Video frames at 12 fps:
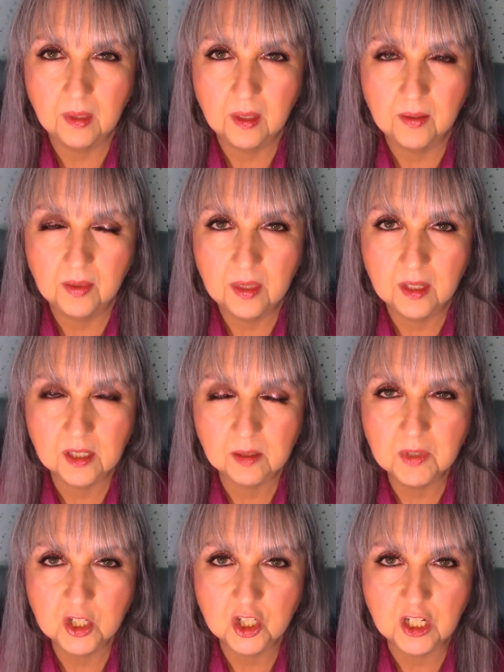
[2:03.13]
this
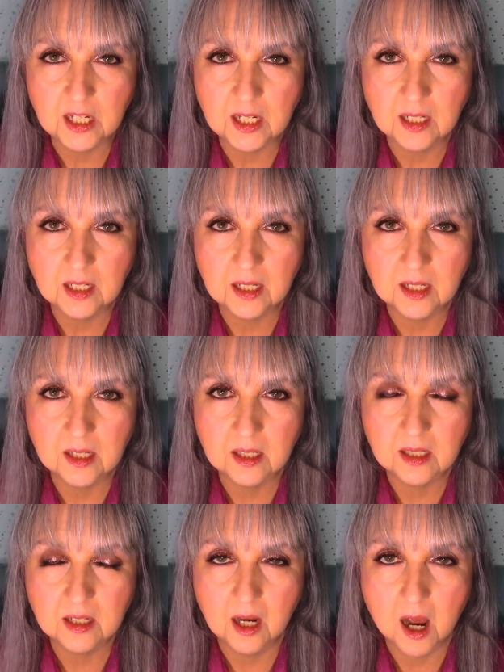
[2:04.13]
machine
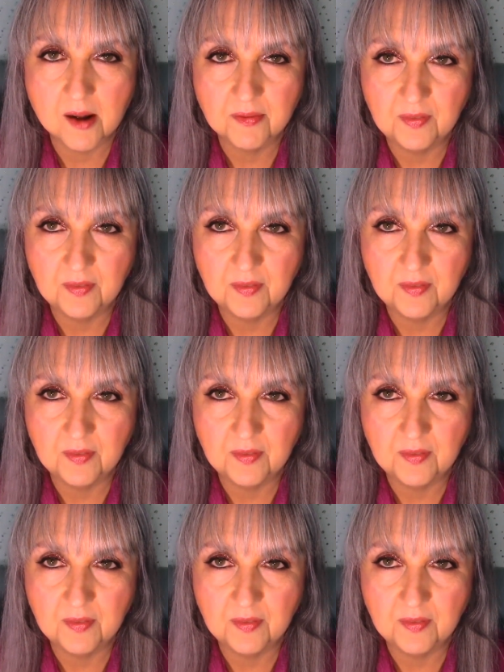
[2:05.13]
is not